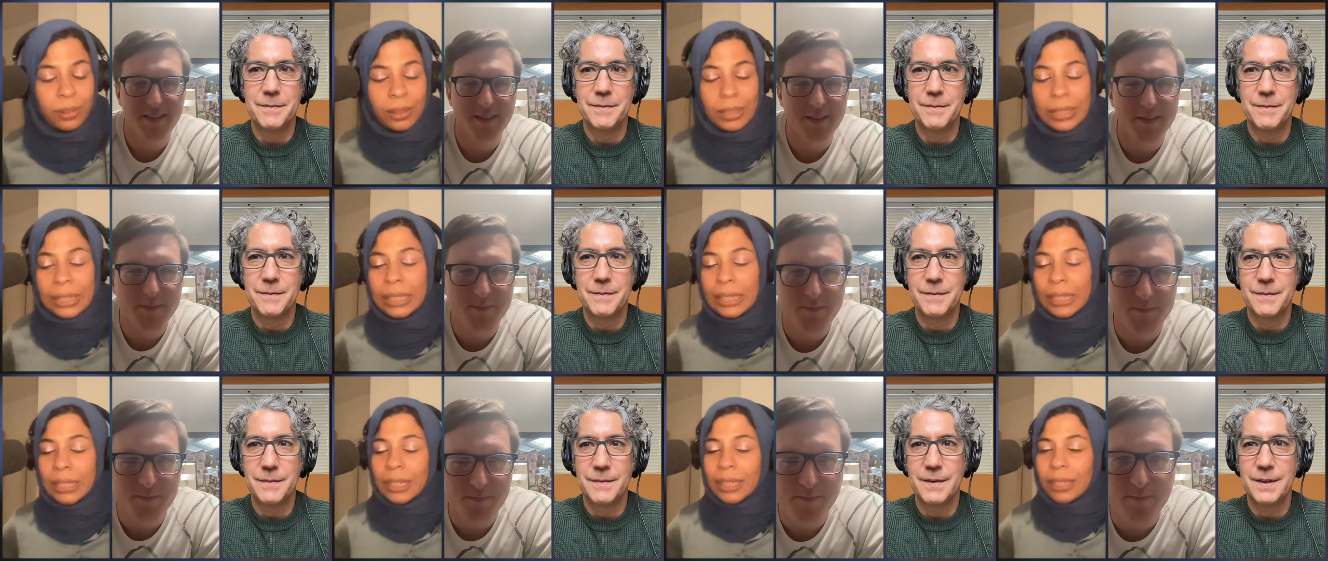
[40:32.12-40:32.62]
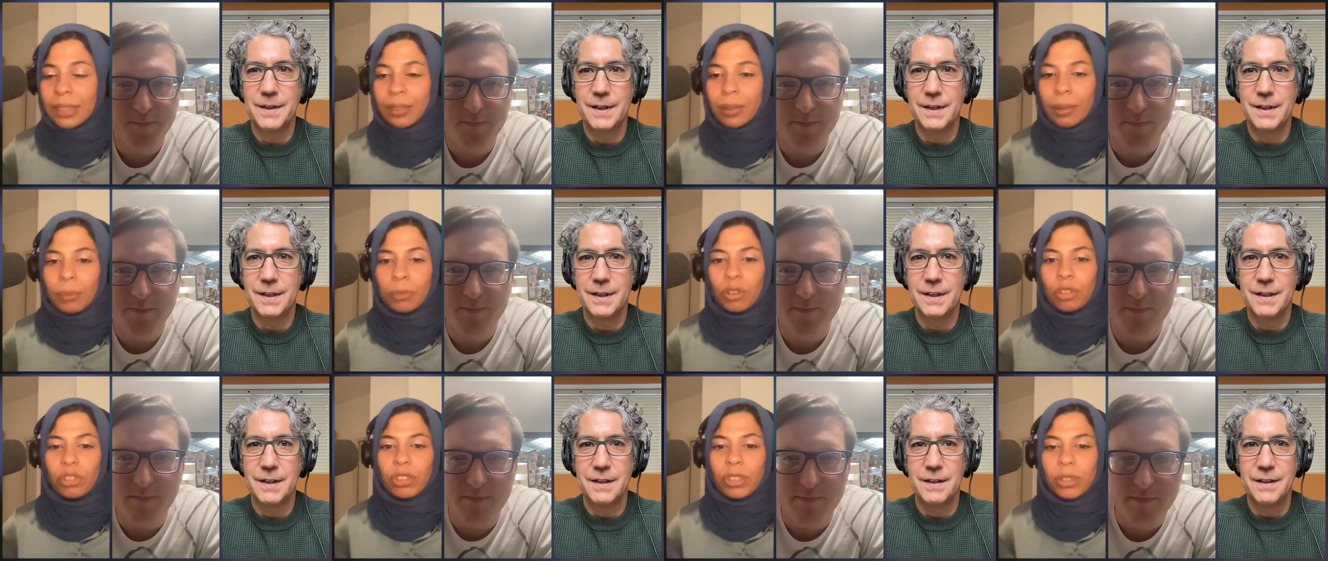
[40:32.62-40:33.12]
Speaker 1: or
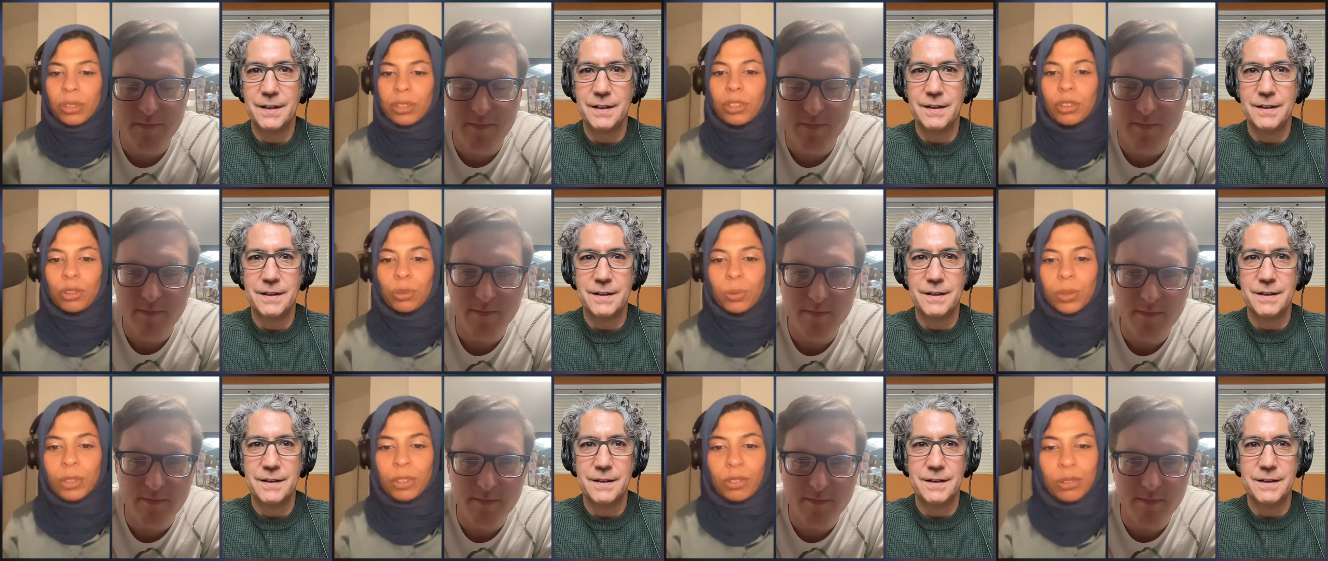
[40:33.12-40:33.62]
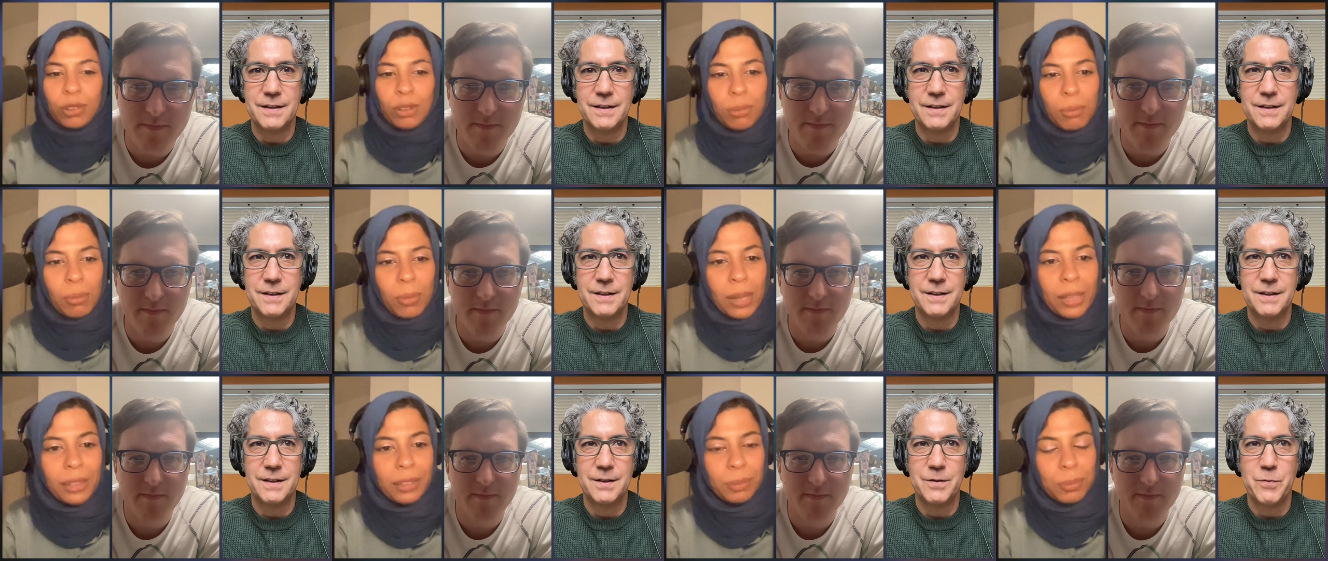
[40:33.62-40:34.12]
I'm just curious, what's in your
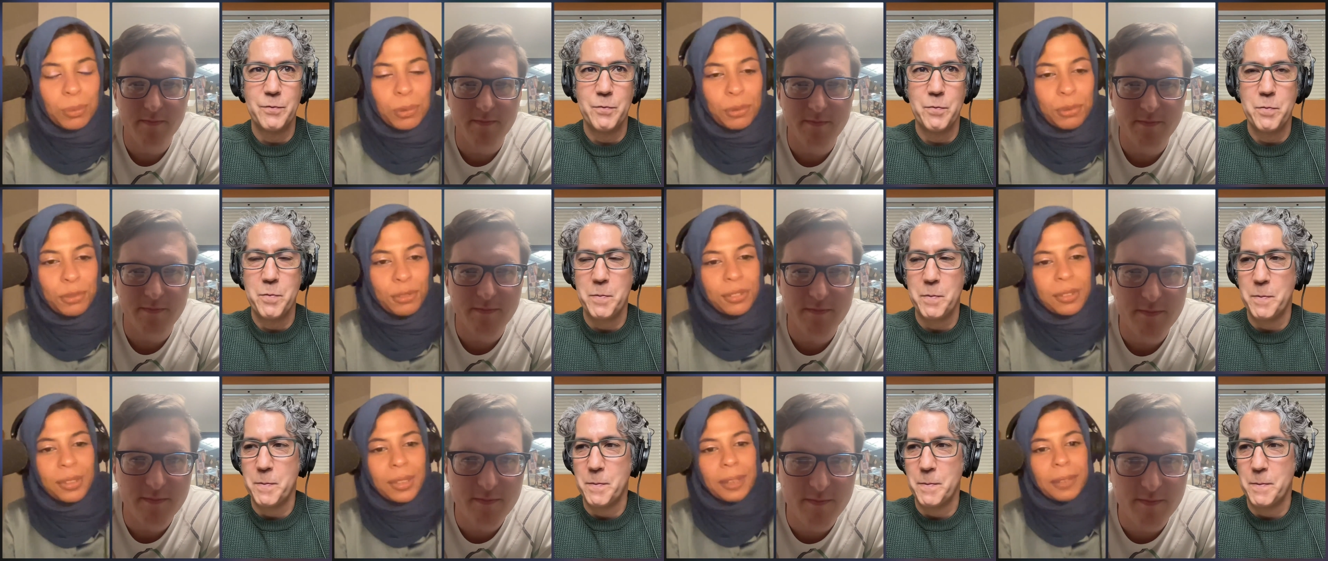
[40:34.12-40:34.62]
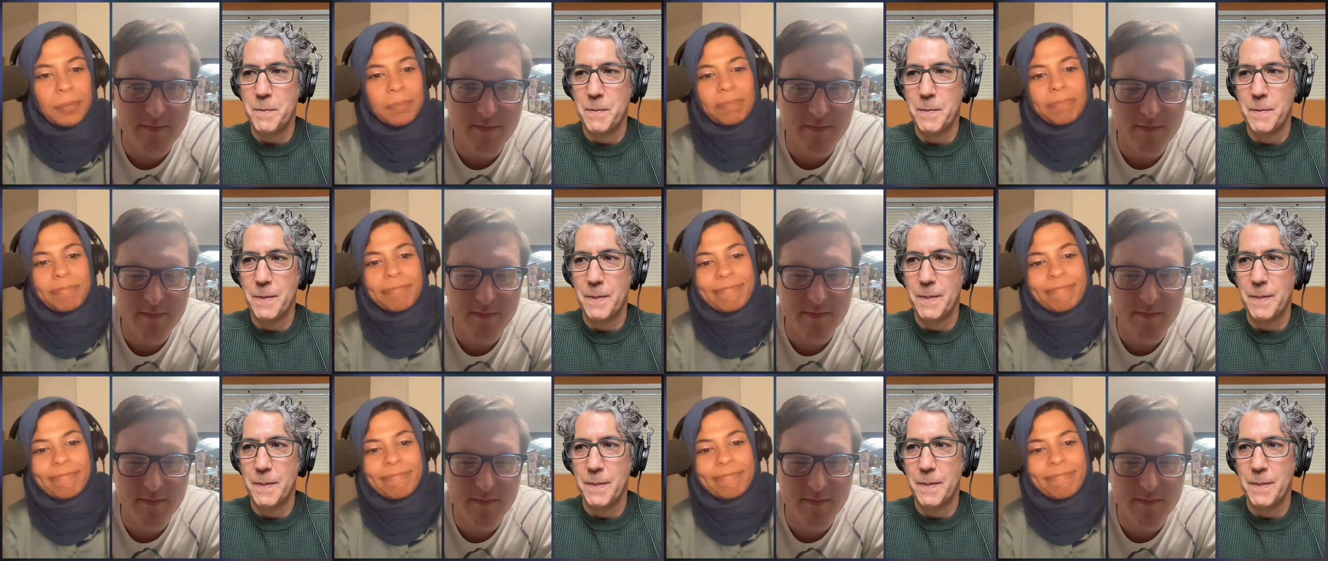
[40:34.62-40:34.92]
mind, Bulls? Yeah.